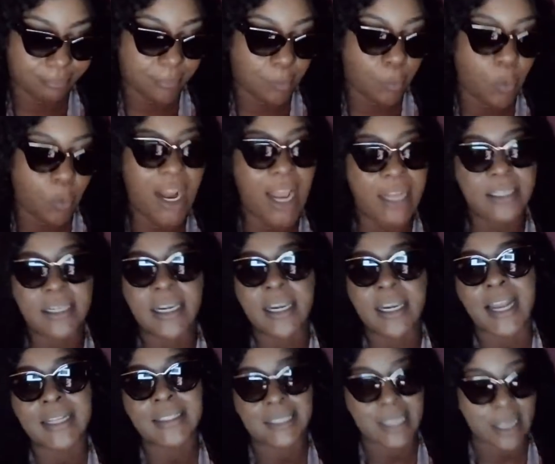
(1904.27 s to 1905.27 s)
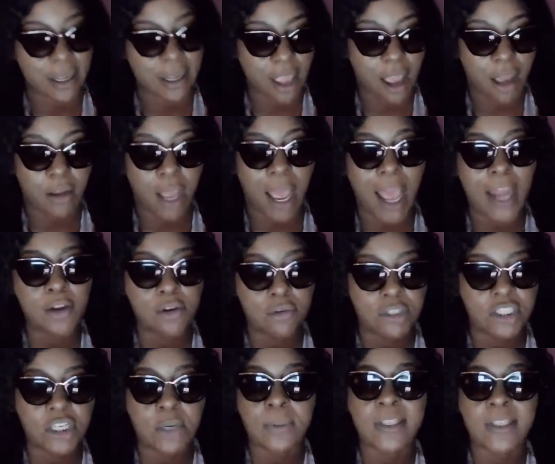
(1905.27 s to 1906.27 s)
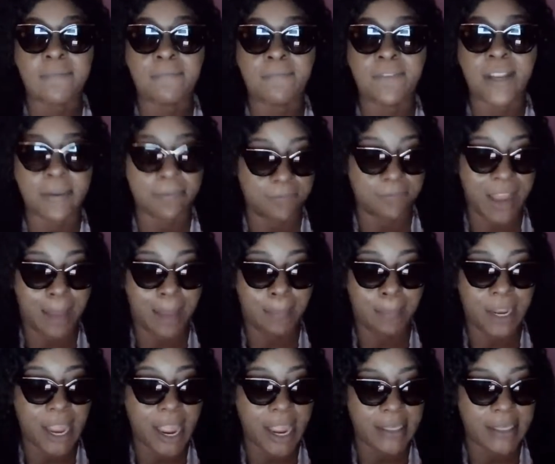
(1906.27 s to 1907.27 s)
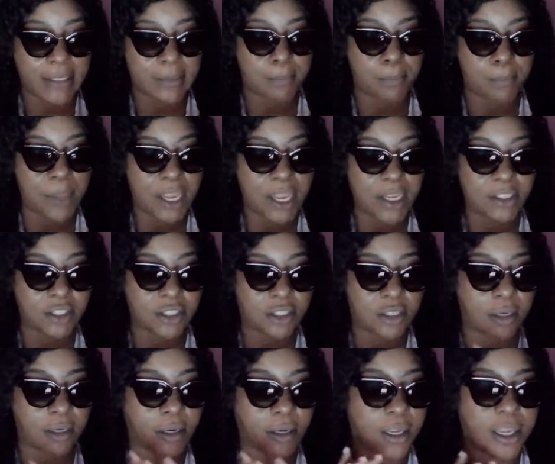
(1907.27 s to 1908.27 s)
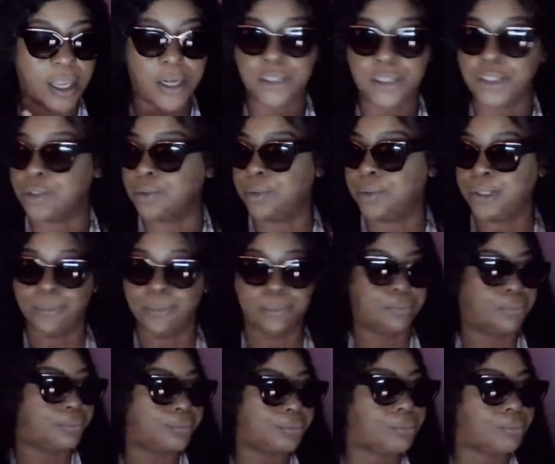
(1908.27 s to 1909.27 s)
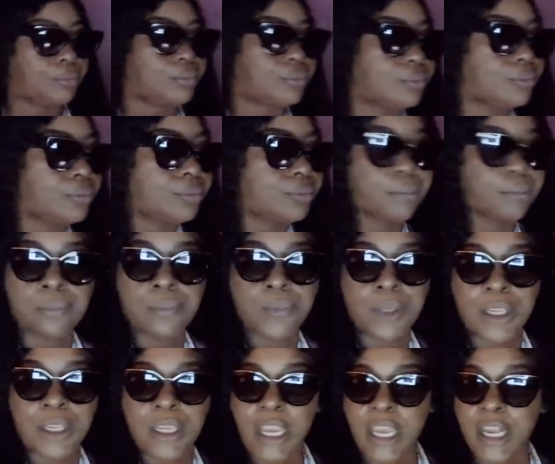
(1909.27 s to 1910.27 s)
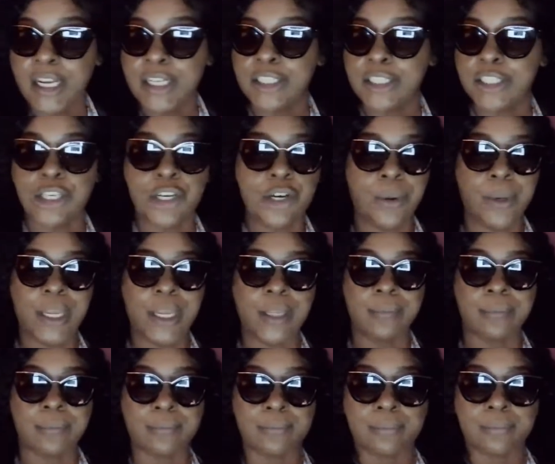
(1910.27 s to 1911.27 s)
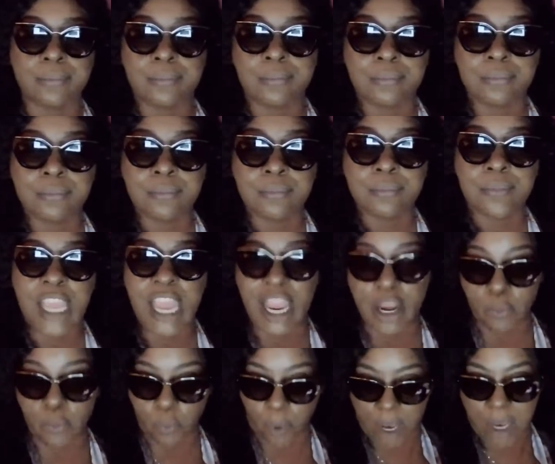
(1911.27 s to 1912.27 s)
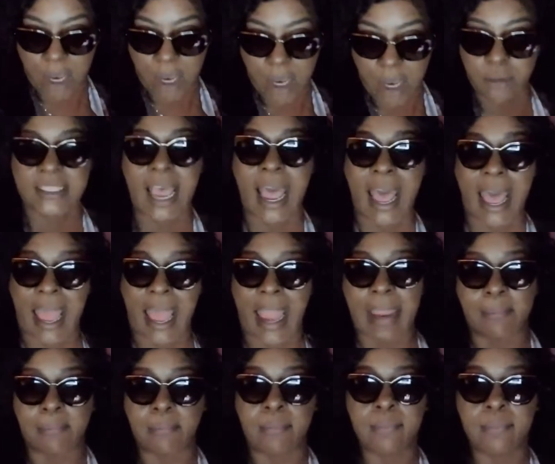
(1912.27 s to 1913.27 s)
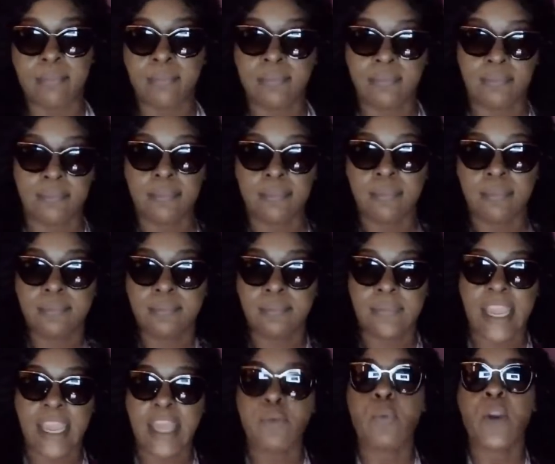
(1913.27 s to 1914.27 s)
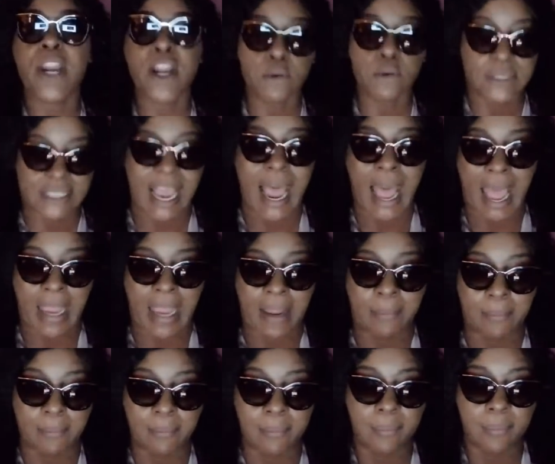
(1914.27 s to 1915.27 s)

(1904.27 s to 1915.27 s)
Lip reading: What didn't I tell y'all I knew she was a flip-flopping ass bitch? Get into it. Get into it in real time. In real time.